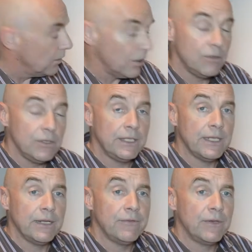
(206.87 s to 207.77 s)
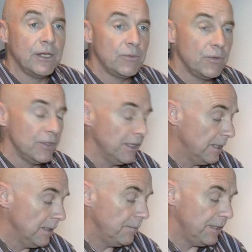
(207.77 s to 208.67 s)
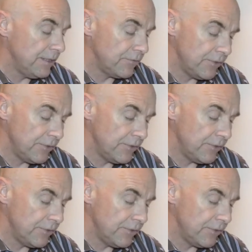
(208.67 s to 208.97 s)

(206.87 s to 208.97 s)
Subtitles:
Not only a headphone output, but it's